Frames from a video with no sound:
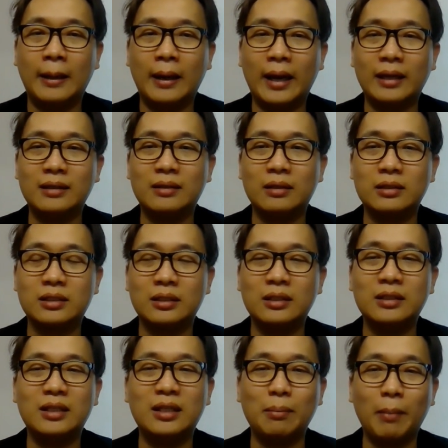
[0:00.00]
and a
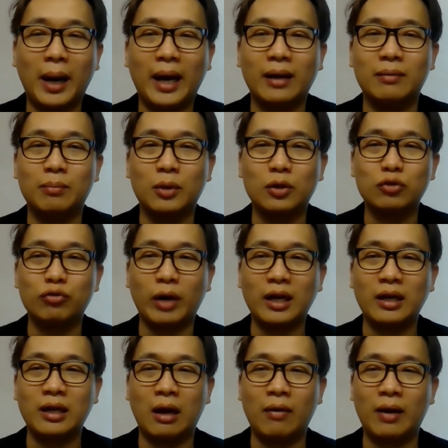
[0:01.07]
certain demand, because
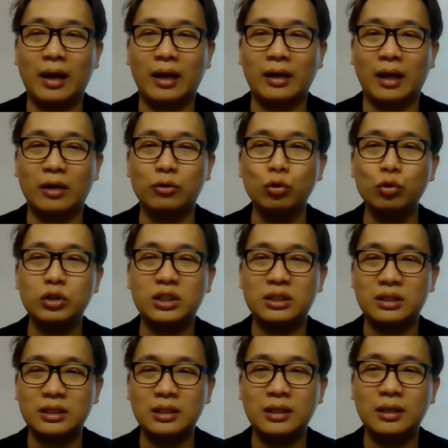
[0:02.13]
right now I do
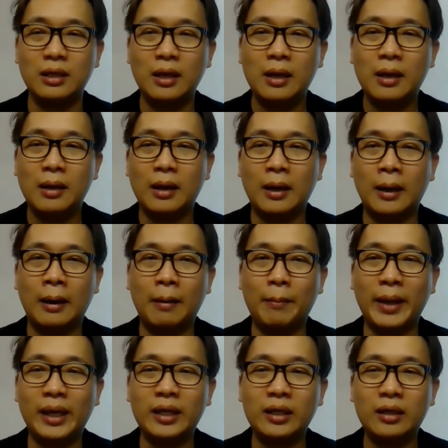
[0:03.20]
see
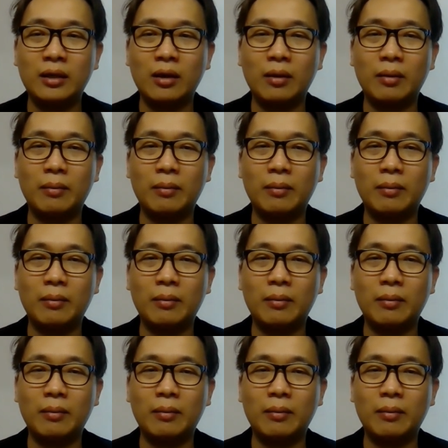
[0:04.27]
many